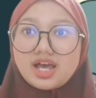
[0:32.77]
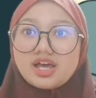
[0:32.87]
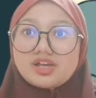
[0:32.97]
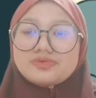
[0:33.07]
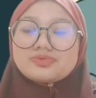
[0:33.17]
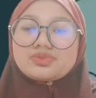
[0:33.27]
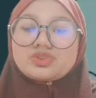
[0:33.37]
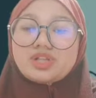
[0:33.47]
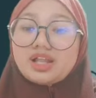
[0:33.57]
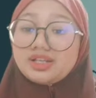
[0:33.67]
and
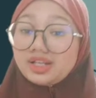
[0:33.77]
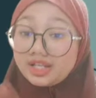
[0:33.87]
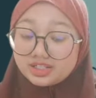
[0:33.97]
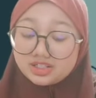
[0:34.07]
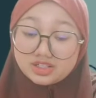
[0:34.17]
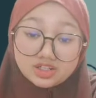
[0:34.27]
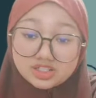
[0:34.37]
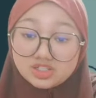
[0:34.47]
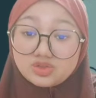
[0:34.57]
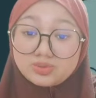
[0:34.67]
unlike
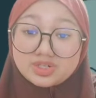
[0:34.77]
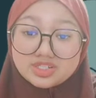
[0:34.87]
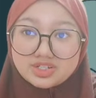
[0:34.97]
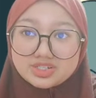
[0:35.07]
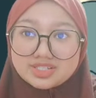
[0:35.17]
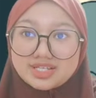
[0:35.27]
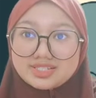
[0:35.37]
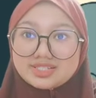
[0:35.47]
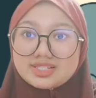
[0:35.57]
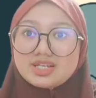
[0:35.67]
non-renewable
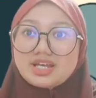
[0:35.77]
resources,